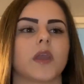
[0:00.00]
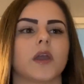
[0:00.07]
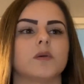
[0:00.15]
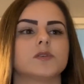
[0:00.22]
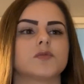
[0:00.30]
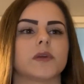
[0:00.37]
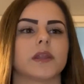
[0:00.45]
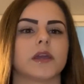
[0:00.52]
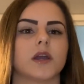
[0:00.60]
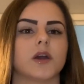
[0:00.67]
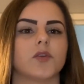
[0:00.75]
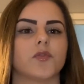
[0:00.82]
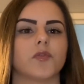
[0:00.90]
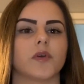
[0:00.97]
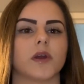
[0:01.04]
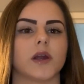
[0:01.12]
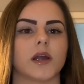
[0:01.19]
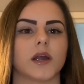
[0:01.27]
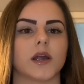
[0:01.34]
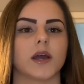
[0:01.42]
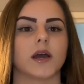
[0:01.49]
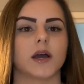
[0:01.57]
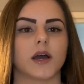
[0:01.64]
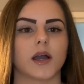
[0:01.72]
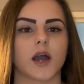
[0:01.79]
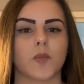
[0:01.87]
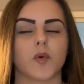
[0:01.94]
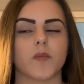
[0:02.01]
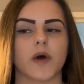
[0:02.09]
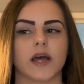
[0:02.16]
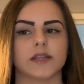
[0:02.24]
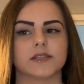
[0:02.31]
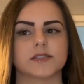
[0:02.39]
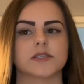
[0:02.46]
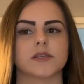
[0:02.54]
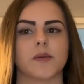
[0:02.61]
It was really good for a couple months,